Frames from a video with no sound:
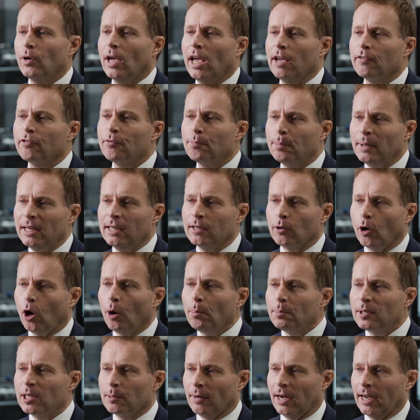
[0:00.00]
we have been
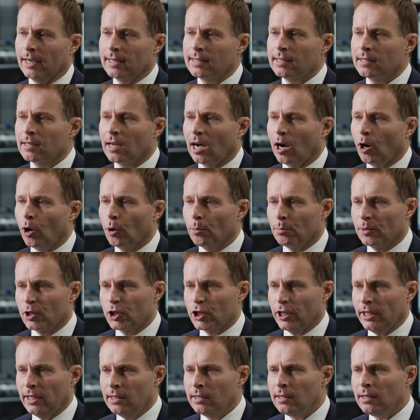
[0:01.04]
optimizing our
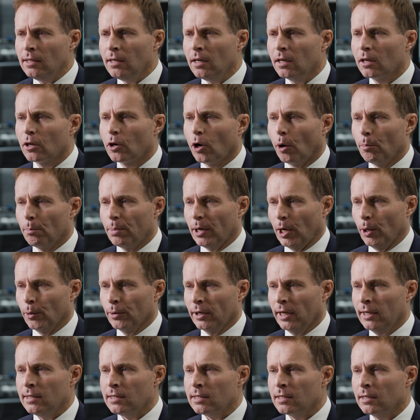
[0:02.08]
machine
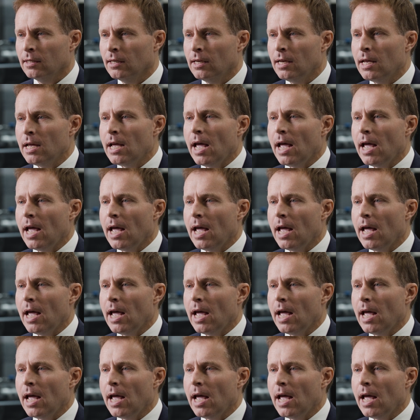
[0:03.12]
components